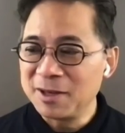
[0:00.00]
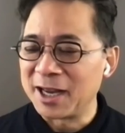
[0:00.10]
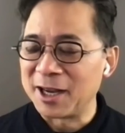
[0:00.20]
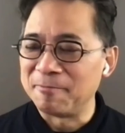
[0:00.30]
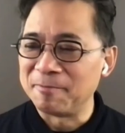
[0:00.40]

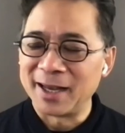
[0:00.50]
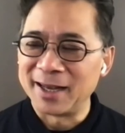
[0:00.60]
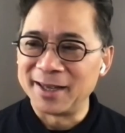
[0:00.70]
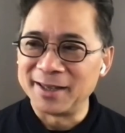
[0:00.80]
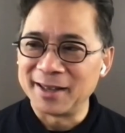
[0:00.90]

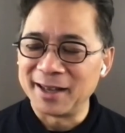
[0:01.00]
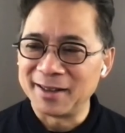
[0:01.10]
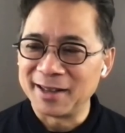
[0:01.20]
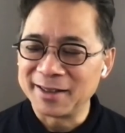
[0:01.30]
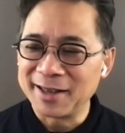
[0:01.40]

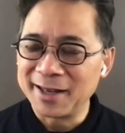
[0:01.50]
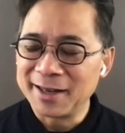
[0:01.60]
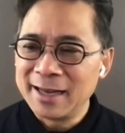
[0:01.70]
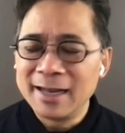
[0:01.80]
like that.